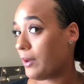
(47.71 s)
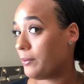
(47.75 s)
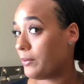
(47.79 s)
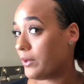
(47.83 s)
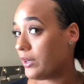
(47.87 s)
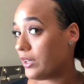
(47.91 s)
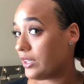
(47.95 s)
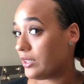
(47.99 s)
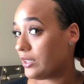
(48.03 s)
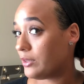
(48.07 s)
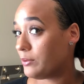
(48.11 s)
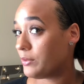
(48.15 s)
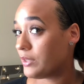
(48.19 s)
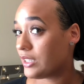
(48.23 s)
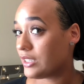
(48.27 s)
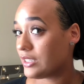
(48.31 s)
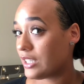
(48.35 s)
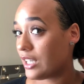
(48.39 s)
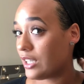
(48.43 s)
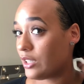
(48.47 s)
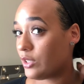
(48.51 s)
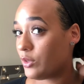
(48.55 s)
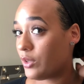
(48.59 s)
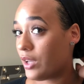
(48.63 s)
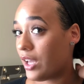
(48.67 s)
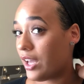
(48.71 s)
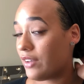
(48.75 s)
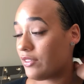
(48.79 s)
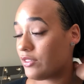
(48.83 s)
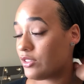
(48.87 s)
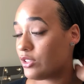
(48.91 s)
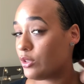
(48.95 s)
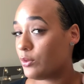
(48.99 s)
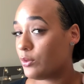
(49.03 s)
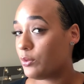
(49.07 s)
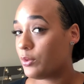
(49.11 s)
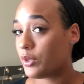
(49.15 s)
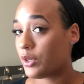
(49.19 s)
bun because I do have
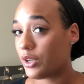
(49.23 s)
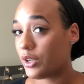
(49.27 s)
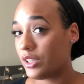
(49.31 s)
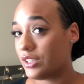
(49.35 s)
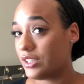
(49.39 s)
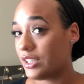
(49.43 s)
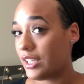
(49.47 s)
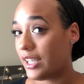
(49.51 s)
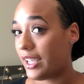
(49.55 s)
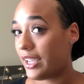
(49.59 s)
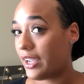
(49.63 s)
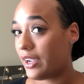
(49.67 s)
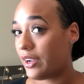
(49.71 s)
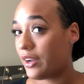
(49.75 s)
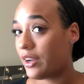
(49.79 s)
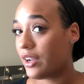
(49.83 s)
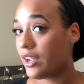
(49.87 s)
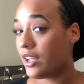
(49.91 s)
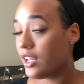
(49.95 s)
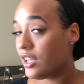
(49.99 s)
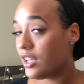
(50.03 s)
super curly hair.